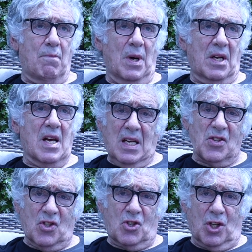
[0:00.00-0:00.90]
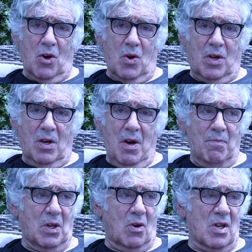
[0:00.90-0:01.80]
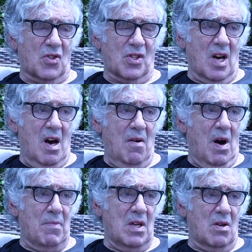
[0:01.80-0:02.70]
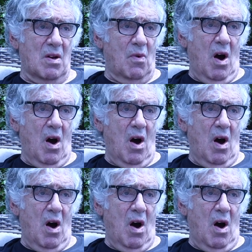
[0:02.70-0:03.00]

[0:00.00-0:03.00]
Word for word: but it is a joke because uh, I mean,